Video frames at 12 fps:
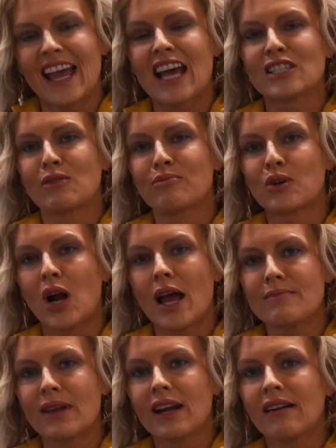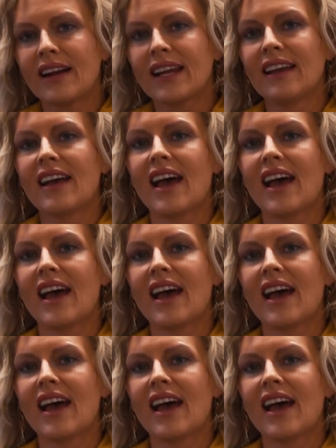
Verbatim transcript: has a primary